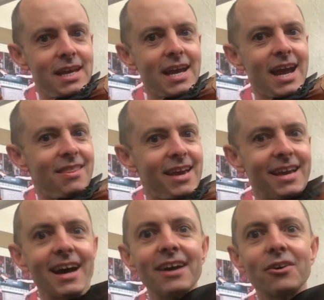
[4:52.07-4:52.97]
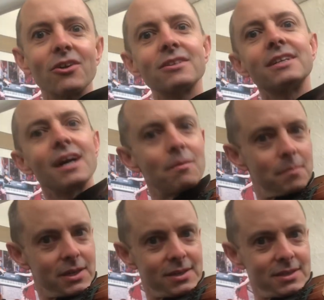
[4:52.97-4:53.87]
and they can't hold it up
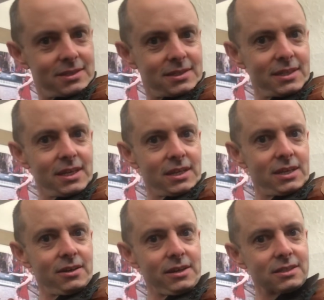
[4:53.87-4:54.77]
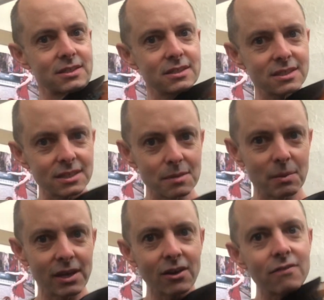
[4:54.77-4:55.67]
because, it's
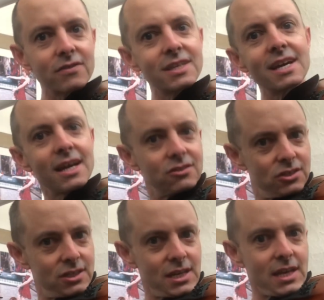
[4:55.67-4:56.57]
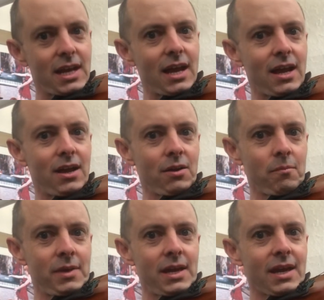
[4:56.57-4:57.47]
slipping off the edge, and
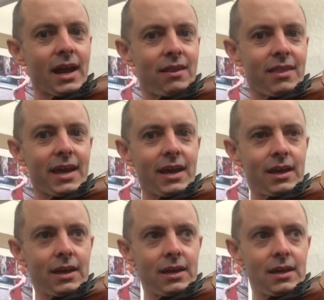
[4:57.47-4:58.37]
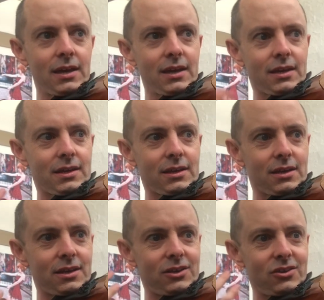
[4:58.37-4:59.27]
they
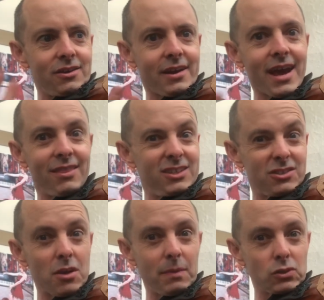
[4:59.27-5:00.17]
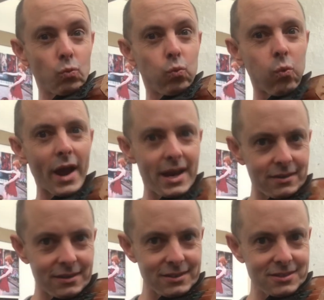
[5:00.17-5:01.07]
and there's so much weight
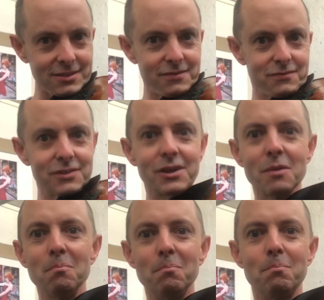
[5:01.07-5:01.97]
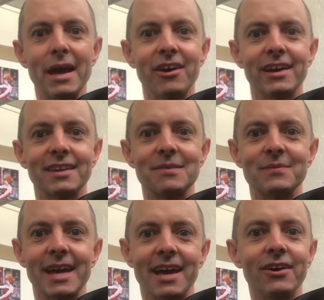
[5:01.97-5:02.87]
that's sort of, bearing them
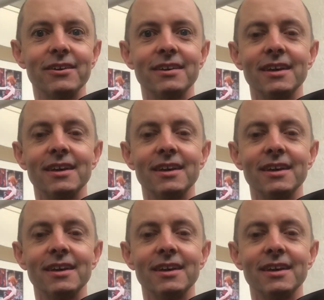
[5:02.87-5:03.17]
down.